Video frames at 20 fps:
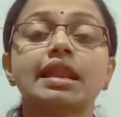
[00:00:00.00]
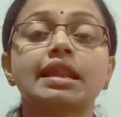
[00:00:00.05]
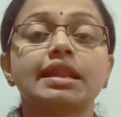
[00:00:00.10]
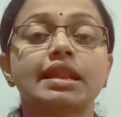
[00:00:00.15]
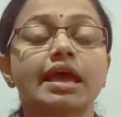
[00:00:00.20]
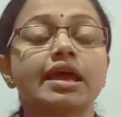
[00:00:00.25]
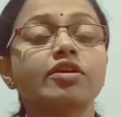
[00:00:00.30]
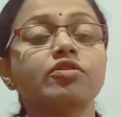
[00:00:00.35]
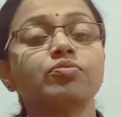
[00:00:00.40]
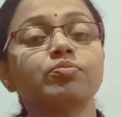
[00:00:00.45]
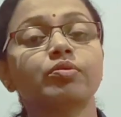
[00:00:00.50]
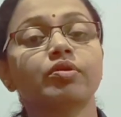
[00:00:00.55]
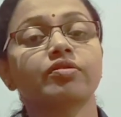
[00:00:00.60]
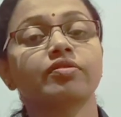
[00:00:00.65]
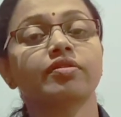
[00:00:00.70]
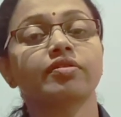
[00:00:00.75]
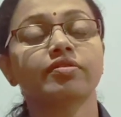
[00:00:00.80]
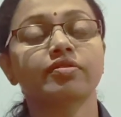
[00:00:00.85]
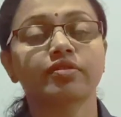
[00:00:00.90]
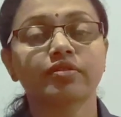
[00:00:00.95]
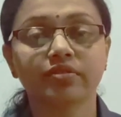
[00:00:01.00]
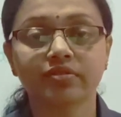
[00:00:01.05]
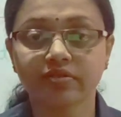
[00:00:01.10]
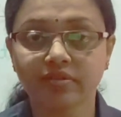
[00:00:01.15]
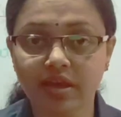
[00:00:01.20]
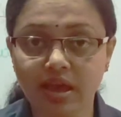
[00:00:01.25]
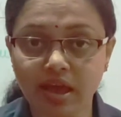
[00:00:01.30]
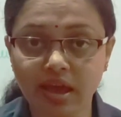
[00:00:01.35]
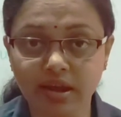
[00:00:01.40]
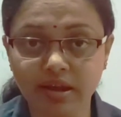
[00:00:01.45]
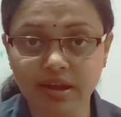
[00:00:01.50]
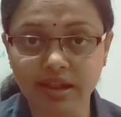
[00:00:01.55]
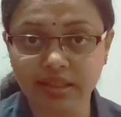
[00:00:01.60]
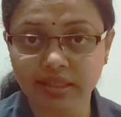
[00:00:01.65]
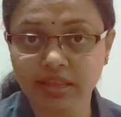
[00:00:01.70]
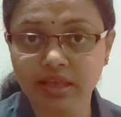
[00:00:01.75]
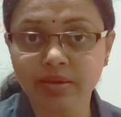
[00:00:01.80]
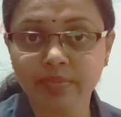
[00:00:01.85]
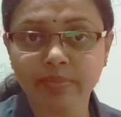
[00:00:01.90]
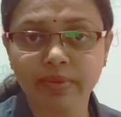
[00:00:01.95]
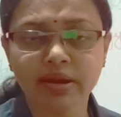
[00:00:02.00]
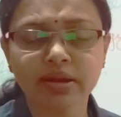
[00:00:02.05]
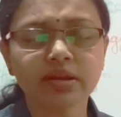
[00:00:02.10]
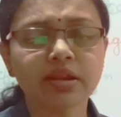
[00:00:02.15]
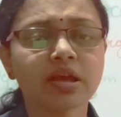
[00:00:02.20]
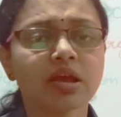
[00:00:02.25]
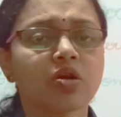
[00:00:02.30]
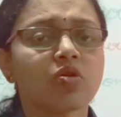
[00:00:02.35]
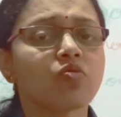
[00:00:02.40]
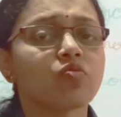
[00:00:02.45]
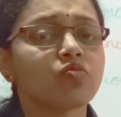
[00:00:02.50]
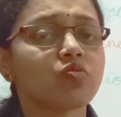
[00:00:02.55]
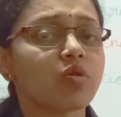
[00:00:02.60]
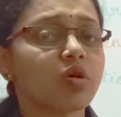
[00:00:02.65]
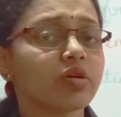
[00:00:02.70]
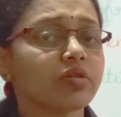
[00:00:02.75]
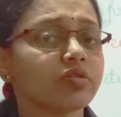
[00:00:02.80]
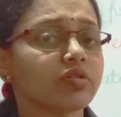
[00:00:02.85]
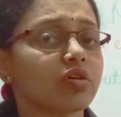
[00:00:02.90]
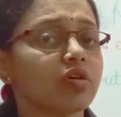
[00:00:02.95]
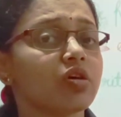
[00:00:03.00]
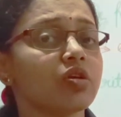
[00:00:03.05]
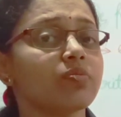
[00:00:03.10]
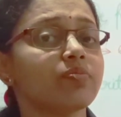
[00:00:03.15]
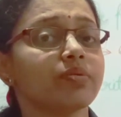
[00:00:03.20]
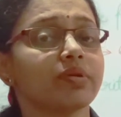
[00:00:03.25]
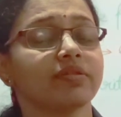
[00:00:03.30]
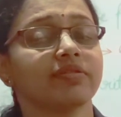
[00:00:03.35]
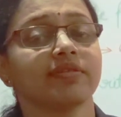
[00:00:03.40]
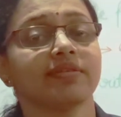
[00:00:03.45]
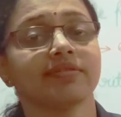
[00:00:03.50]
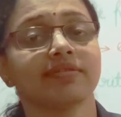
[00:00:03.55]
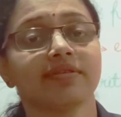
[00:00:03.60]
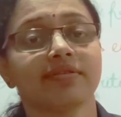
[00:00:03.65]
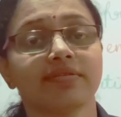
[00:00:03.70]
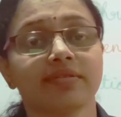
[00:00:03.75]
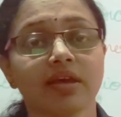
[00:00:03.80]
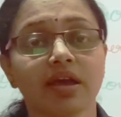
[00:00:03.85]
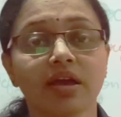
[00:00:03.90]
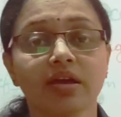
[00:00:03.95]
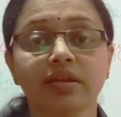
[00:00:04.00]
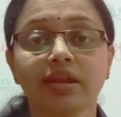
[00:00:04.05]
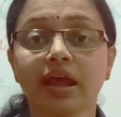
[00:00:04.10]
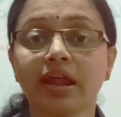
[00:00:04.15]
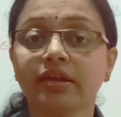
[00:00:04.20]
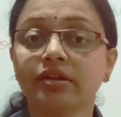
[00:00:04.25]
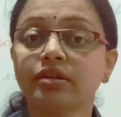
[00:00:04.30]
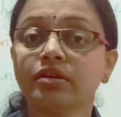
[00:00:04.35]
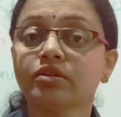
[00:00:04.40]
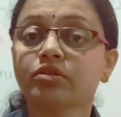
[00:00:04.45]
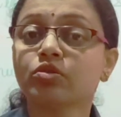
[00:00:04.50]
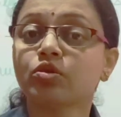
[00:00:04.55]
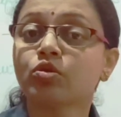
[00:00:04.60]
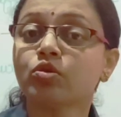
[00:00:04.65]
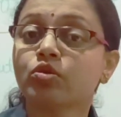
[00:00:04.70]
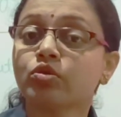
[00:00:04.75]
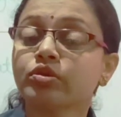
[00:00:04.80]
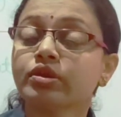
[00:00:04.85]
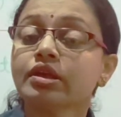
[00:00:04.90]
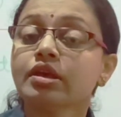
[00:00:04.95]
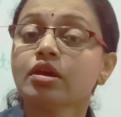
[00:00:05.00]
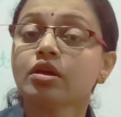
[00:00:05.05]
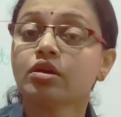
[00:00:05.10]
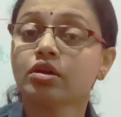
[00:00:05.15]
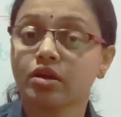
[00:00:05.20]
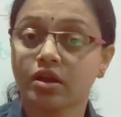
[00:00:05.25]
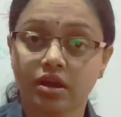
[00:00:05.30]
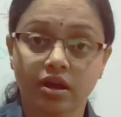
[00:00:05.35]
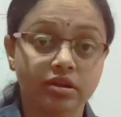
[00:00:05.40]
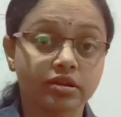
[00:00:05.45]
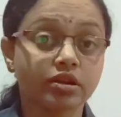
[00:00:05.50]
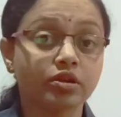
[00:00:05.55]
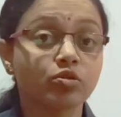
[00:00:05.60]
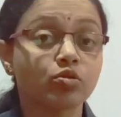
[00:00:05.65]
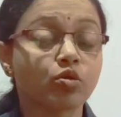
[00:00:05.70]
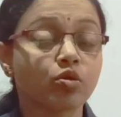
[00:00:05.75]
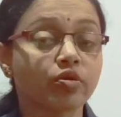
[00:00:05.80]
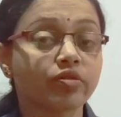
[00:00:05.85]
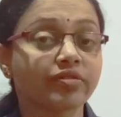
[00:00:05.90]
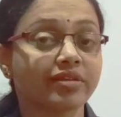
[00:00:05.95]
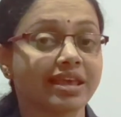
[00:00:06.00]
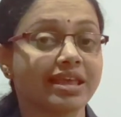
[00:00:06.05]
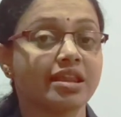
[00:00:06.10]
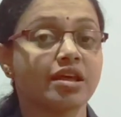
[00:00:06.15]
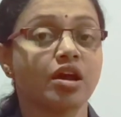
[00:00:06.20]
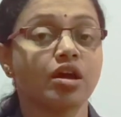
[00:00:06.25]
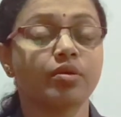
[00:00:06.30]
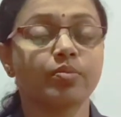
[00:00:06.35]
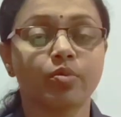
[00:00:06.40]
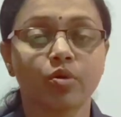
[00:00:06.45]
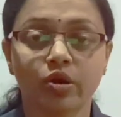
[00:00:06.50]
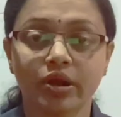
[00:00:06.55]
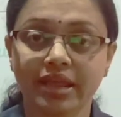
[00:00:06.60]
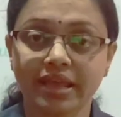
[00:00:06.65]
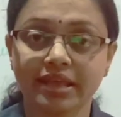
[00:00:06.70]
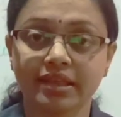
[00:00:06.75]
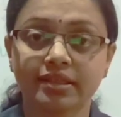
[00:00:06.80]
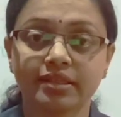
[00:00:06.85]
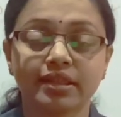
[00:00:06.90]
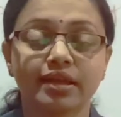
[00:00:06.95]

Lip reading: life processes are nothing but what all processes are undergoes in our body.